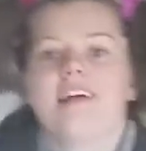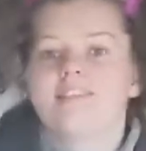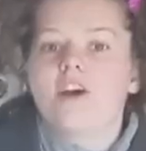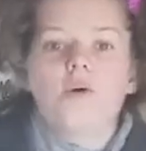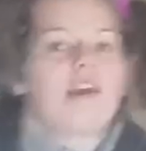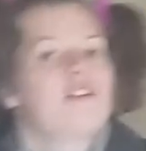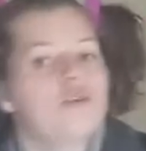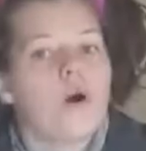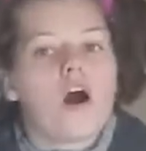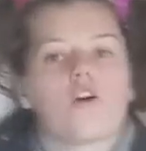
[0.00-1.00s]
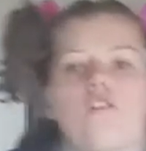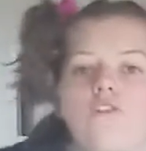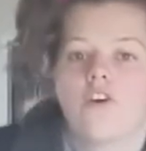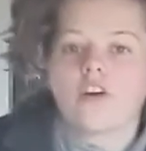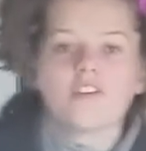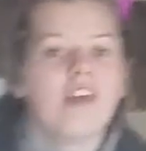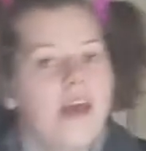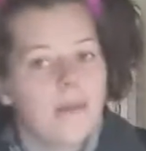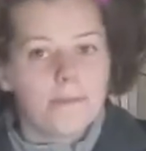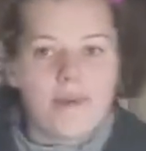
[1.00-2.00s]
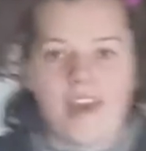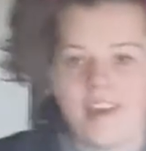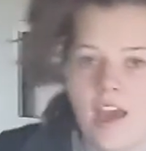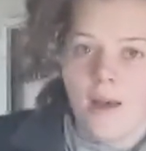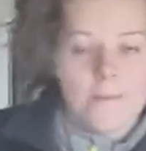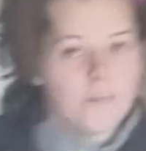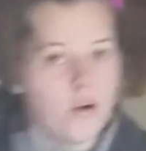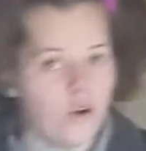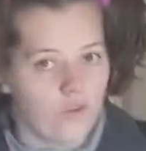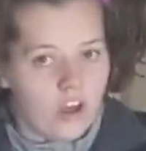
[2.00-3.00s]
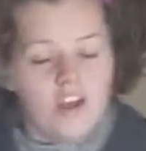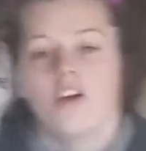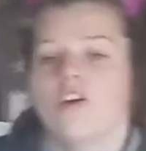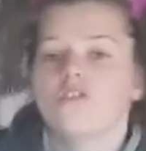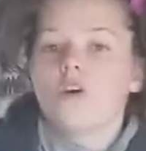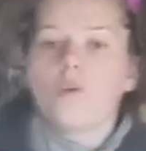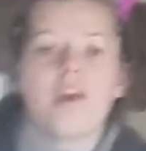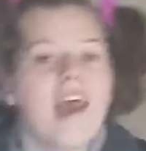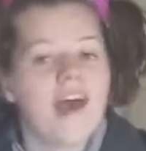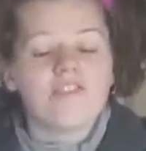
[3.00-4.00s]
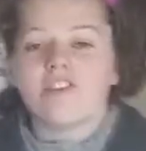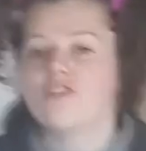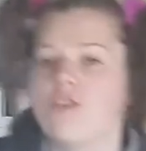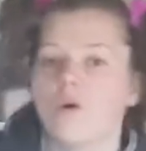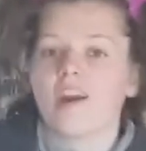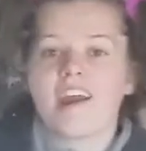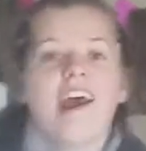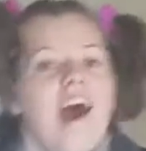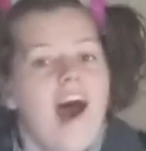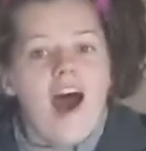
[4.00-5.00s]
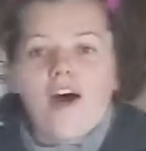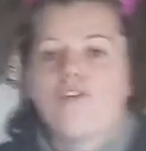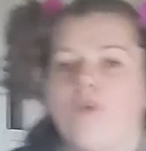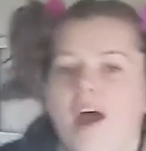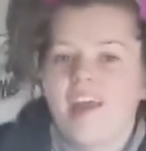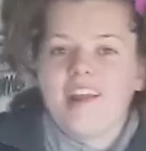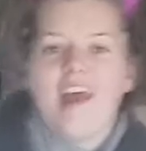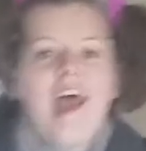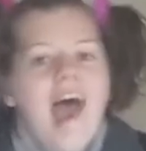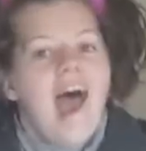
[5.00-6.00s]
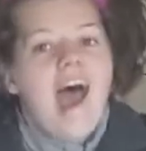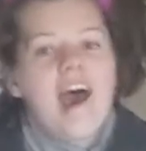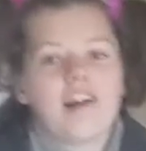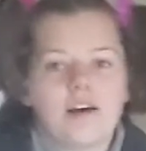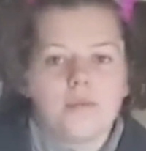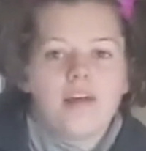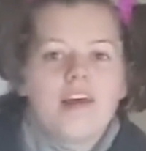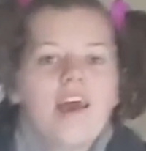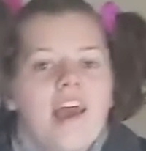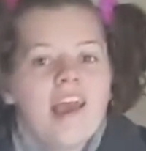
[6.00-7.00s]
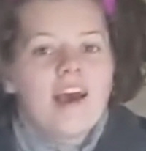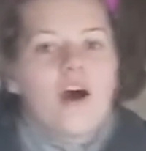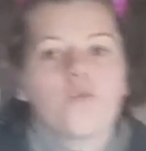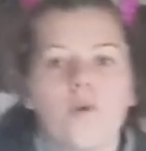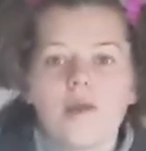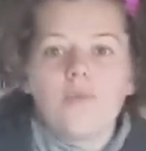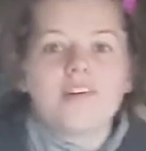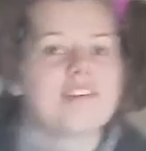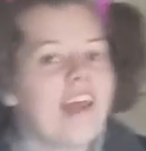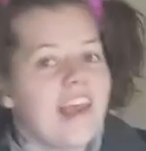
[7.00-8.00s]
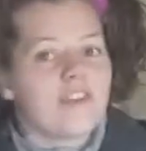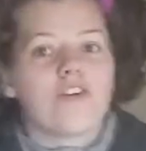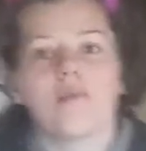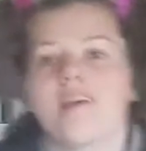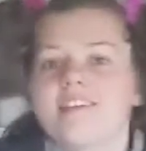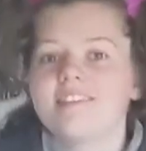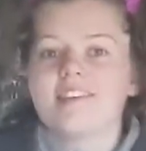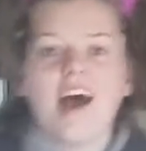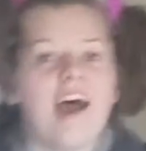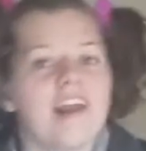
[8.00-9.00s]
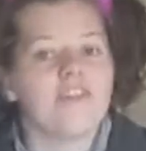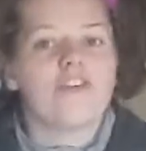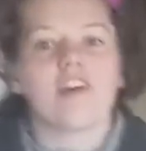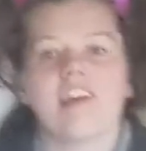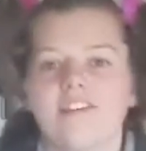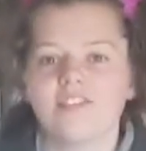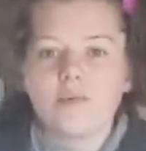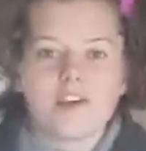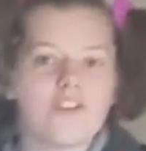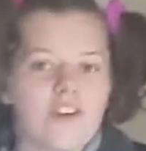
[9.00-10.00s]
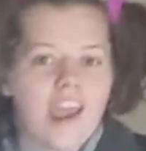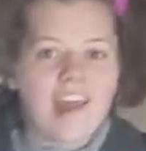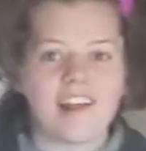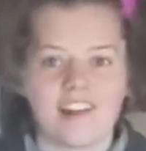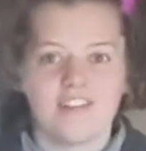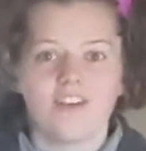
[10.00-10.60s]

Let's go into our first big move. So we have the story of when Adam, a rib was taken from his side for Eve to be created.